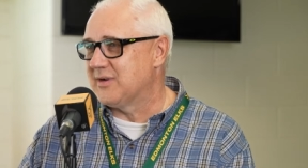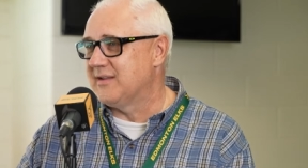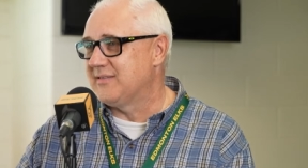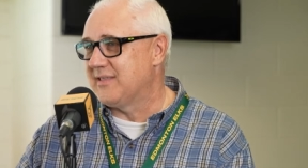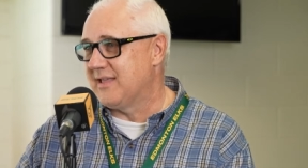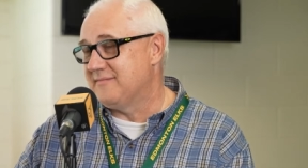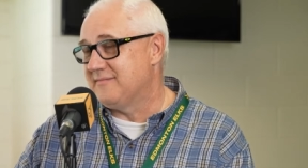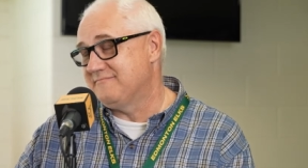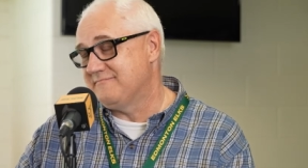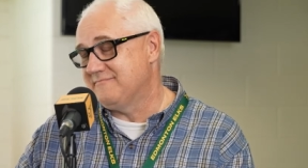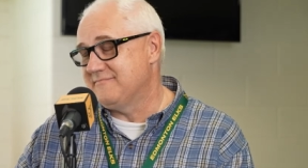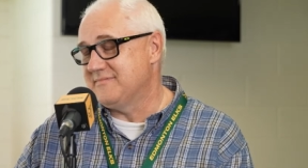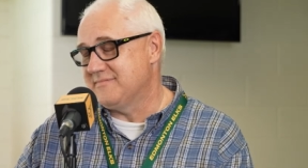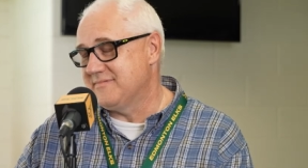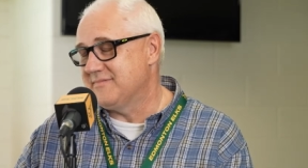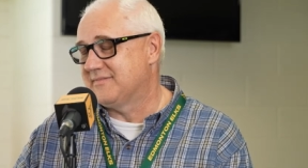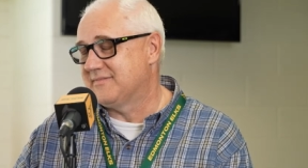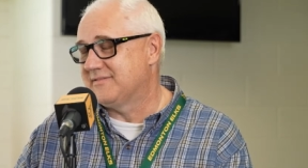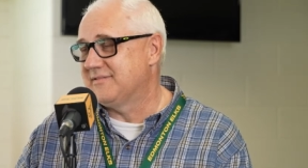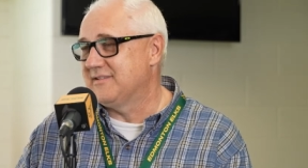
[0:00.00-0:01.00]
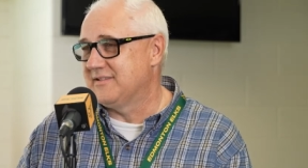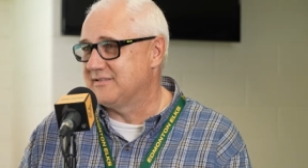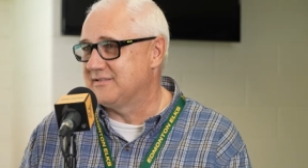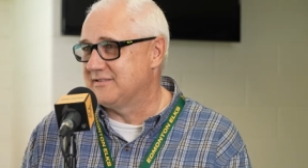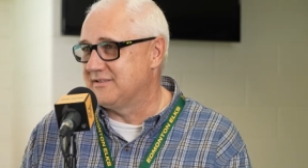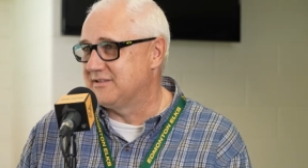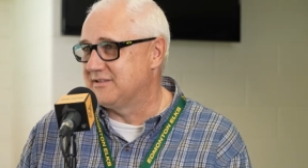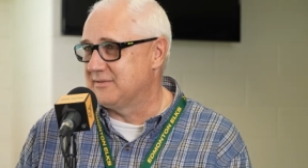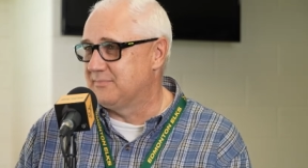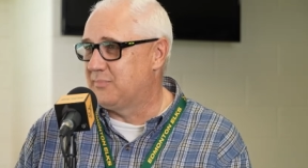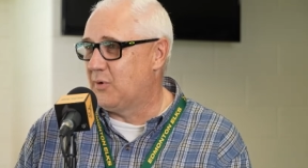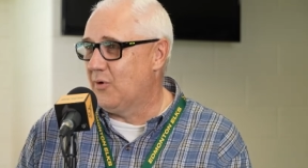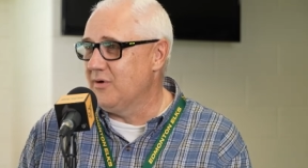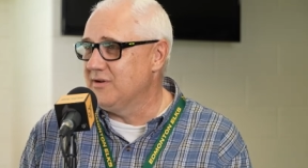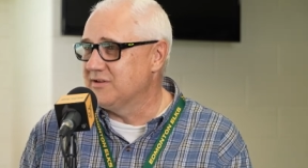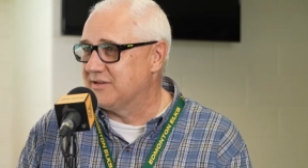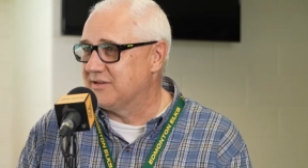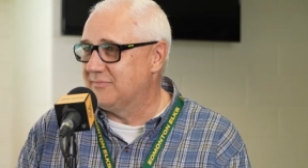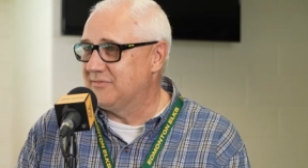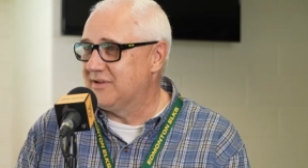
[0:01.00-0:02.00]
Right? Then it's
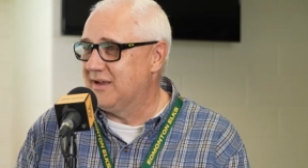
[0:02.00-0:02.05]
important sometimes.